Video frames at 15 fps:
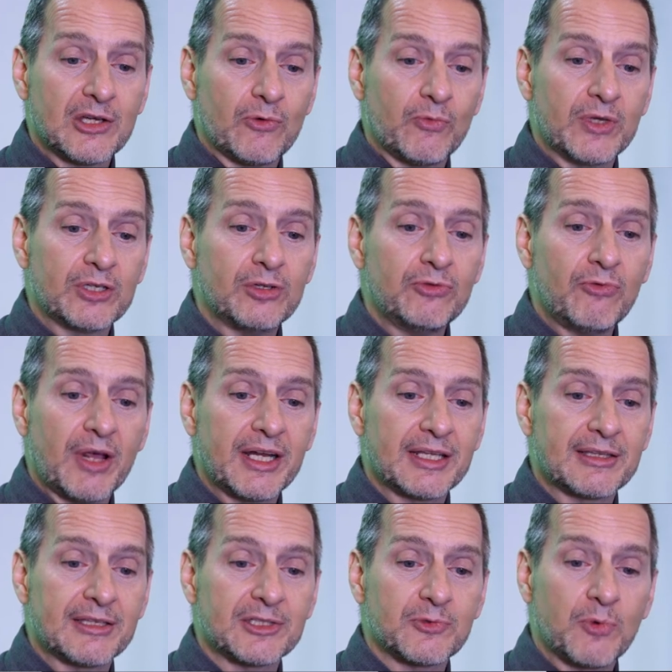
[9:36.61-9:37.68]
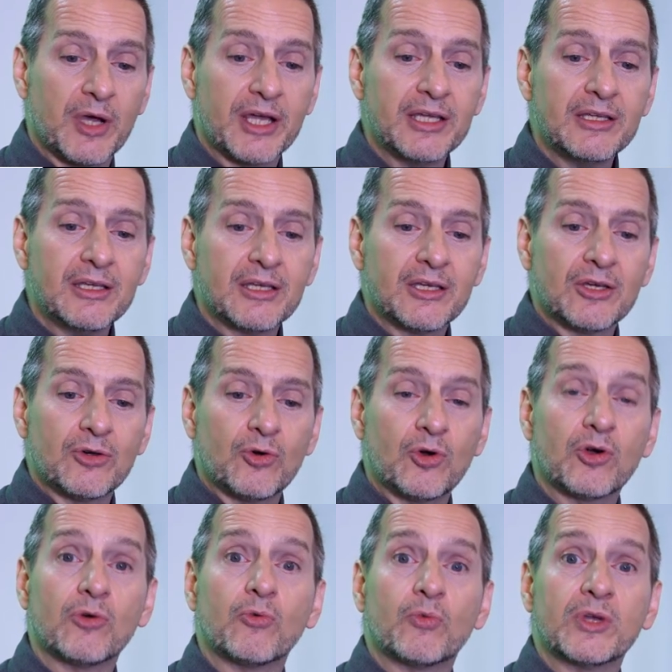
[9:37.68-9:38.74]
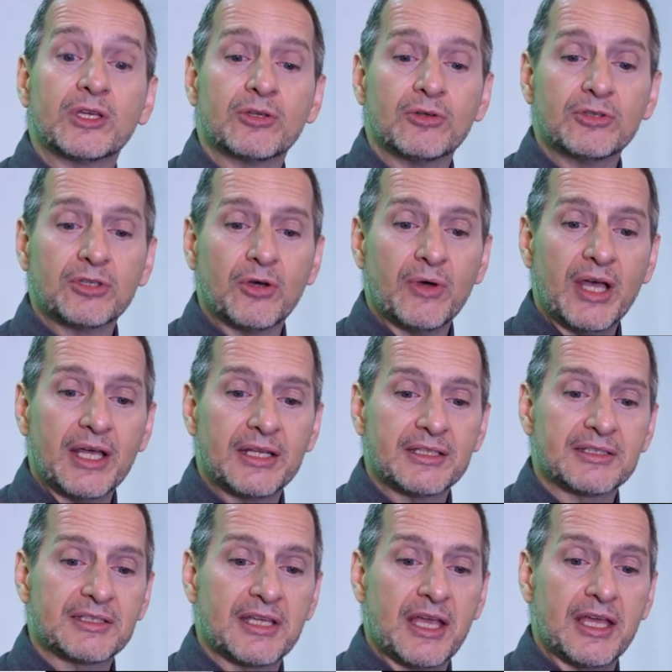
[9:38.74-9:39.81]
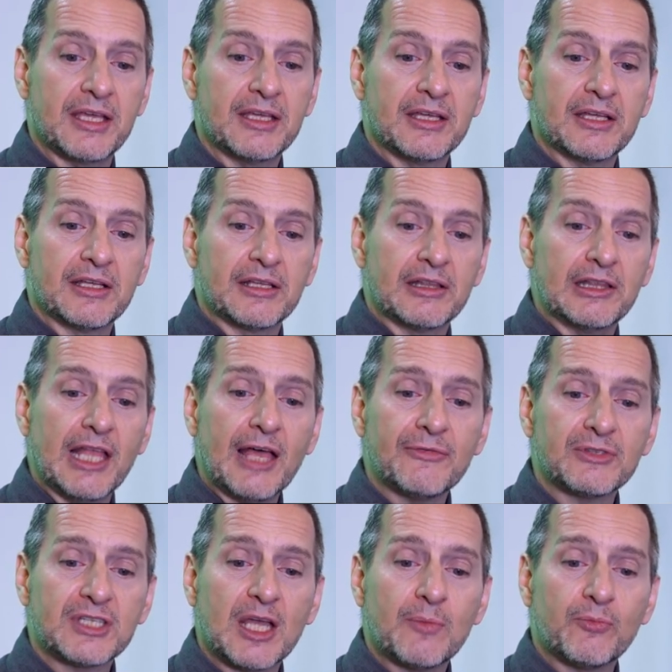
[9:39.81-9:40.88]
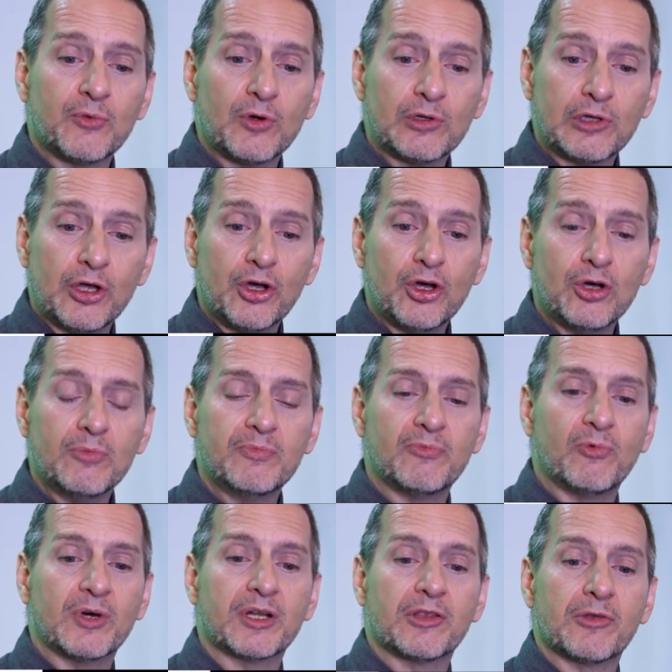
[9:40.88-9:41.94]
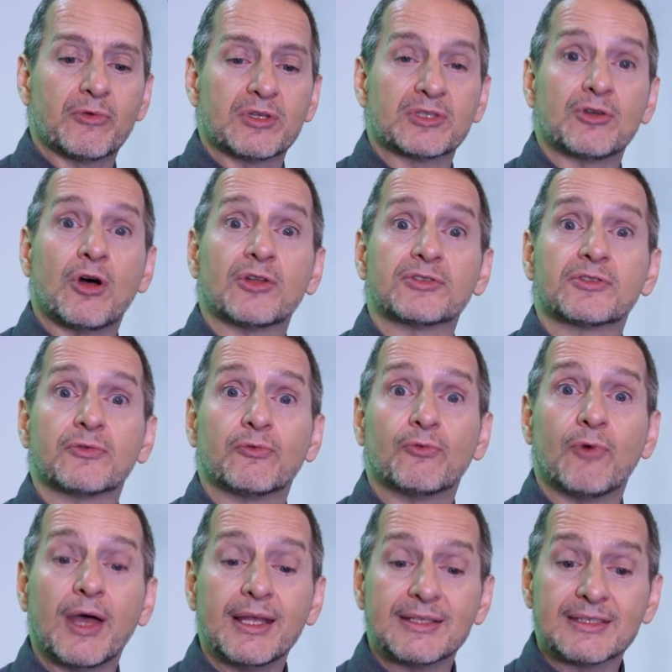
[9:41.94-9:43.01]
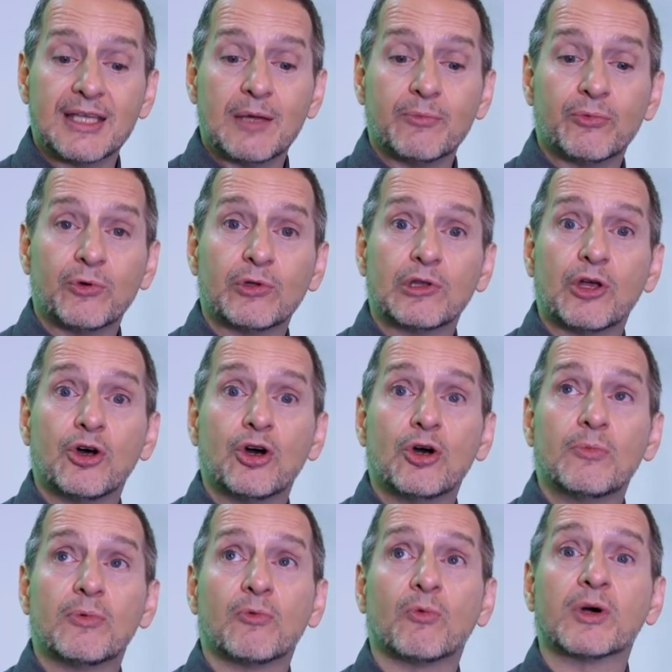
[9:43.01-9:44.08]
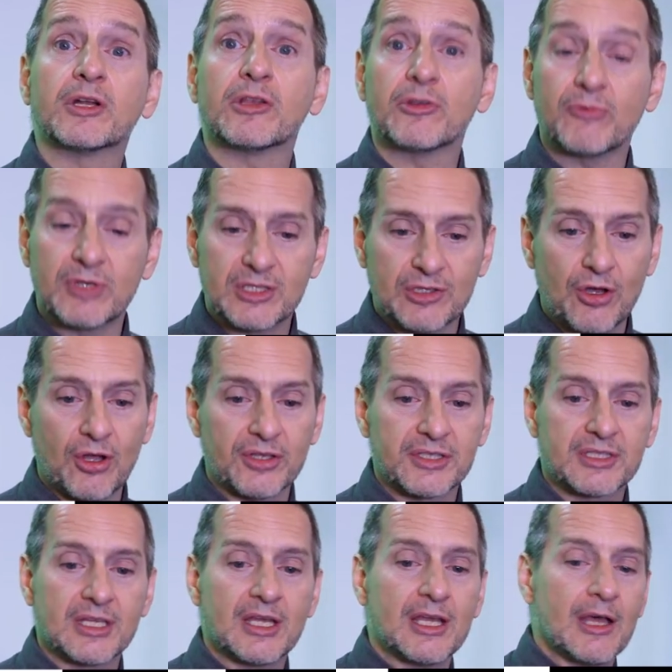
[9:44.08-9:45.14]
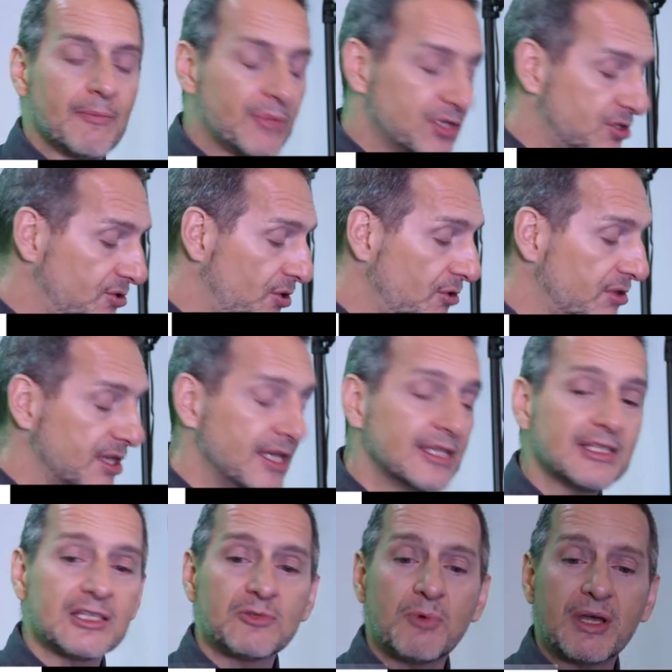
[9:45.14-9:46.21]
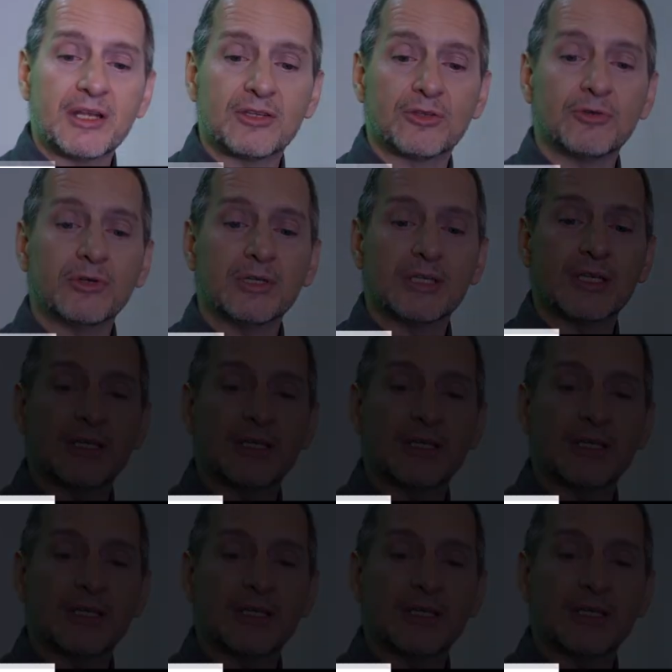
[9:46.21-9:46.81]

we could write it this way, or we could go ahead and say, left temporal lobe, what are the results? Right temporal lobe, what are the results? But you know, the easiest way to do it